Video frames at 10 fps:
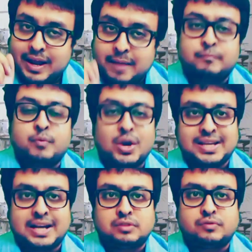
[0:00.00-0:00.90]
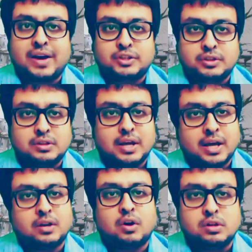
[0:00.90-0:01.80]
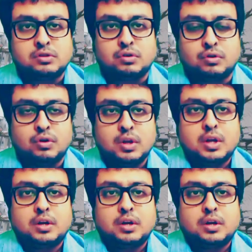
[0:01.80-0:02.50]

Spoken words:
employee satisfaction, and also